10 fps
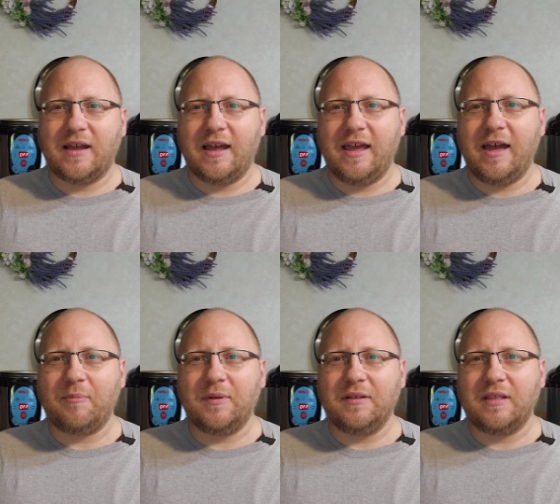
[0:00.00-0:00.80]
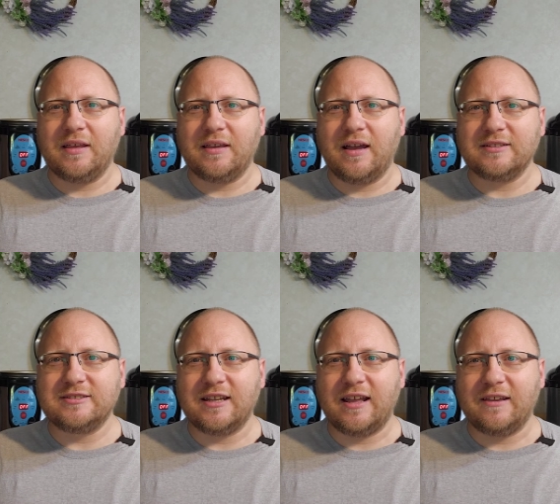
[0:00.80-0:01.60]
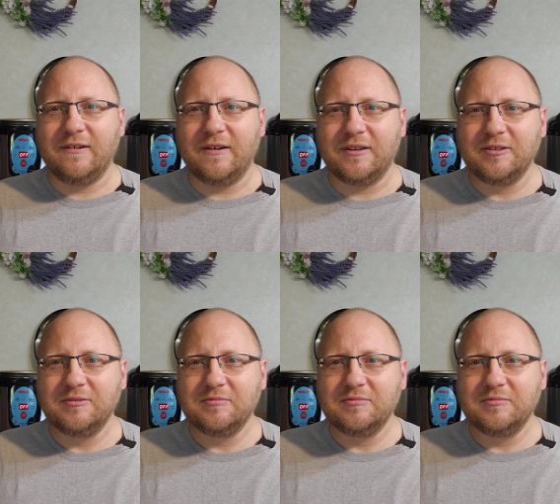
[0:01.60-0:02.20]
die happy like God said I could."